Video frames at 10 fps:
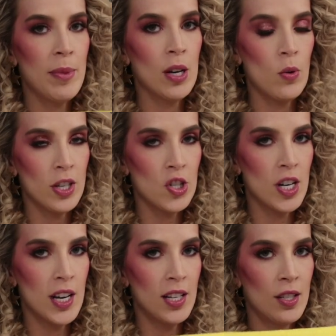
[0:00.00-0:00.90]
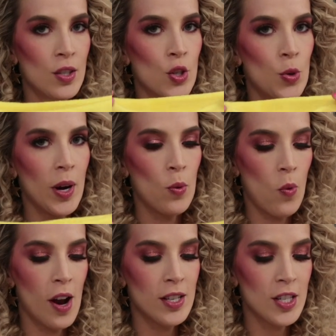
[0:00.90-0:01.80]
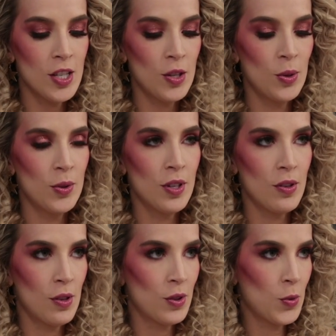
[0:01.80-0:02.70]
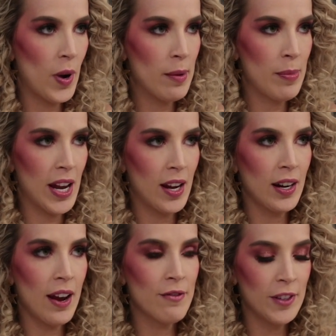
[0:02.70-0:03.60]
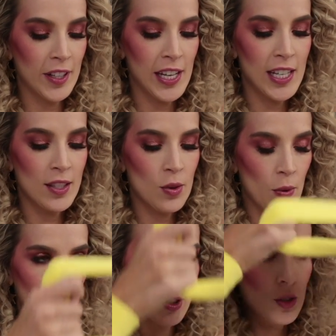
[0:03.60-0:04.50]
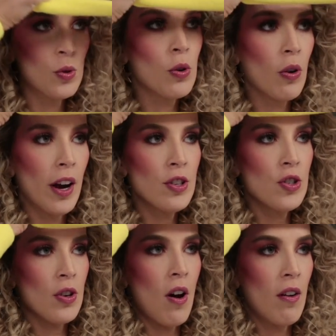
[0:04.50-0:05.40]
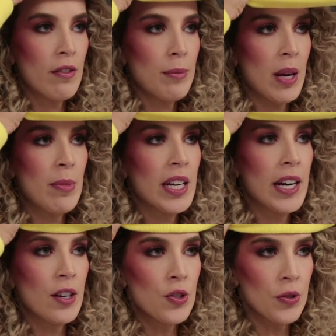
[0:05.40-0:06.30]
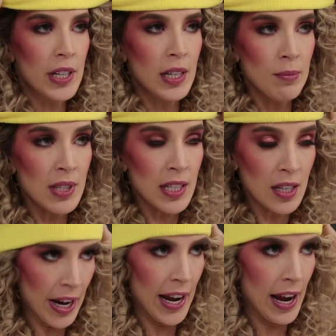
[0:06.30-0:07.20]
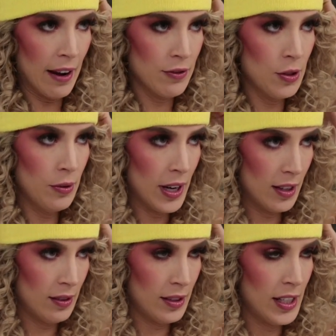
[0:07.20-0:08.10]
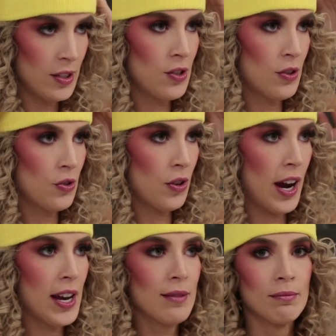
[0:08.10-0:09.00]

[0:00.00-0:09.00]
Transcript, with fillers: the big question is, do I want to use the sweatband? I feel like it's going to crush all of my big hair dreams, but I have to at least try